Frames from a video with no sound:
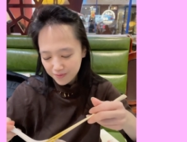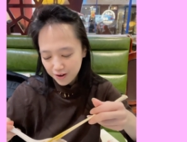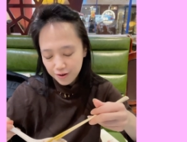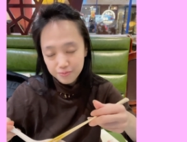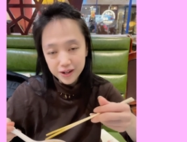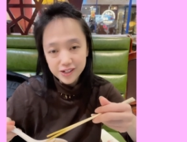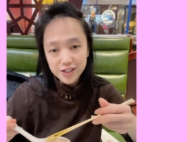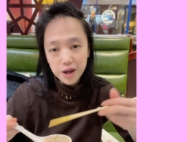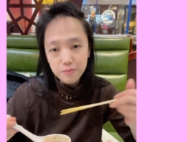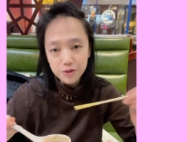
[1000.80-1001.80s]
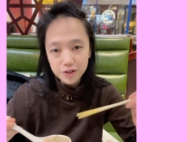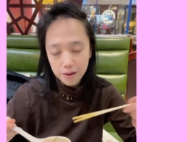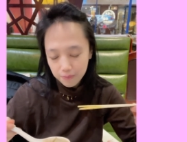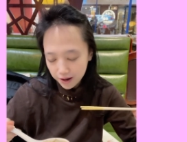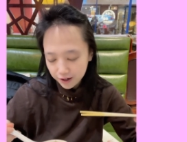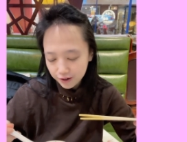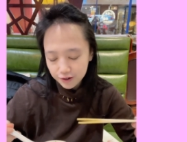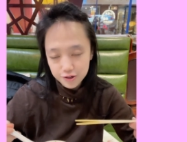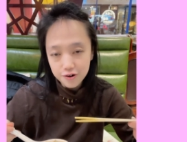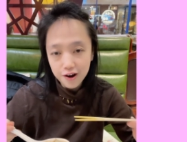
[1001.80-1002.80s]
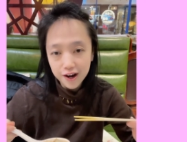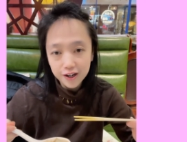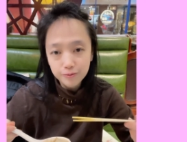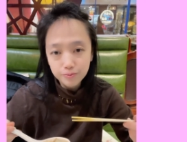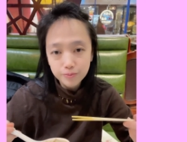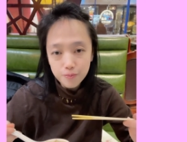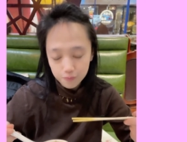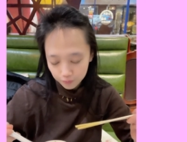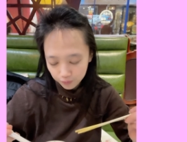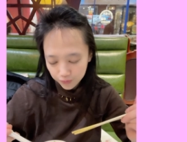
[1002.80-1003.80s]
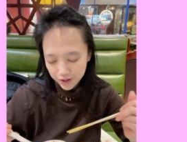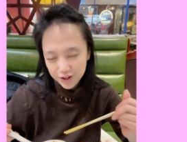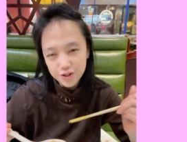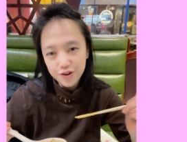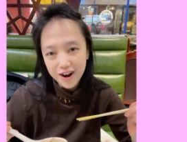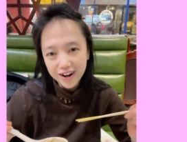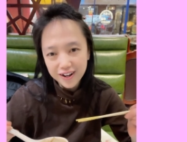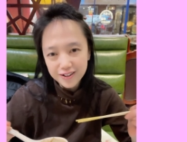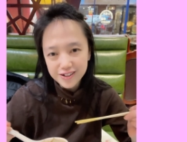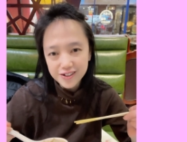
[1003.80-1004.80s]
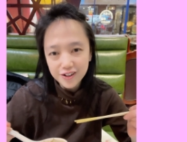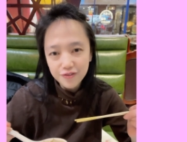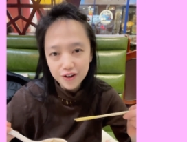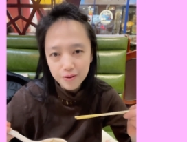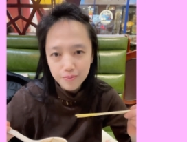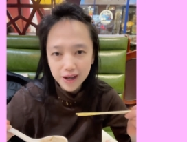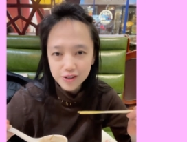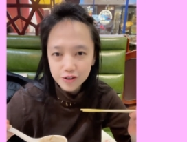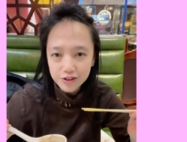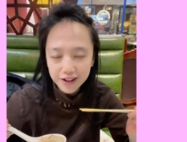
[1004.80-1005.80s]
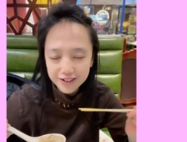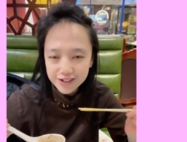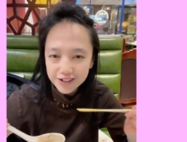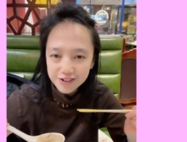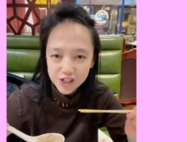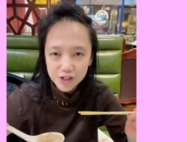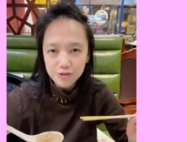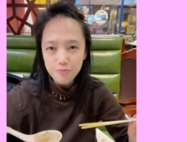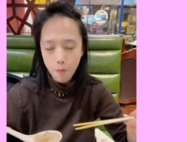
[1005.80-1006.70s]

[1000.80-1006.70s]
I hope next time you stop by here and try it. Try it. See if you can master that skill too.